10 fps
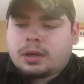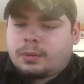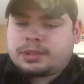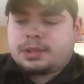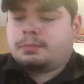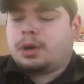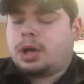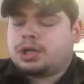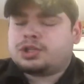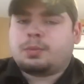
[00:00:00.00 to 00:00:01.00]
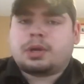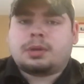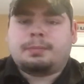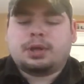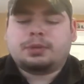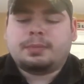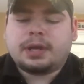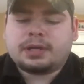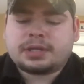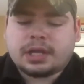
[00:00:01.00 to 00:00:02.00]
went to the mall. She wanted a
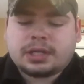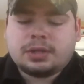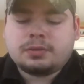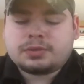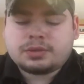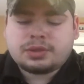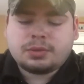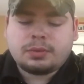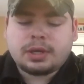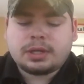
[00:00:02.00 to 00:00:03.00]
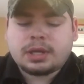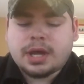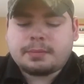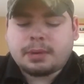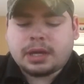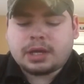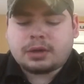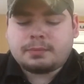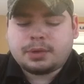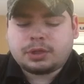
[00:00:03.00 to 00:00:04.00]
Build-A-Bear. It's kind of cute. So she went and got a, I got her
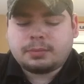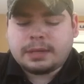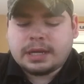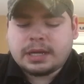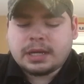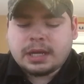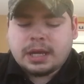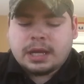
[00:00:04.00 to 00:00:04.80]
a Build-A-Bear.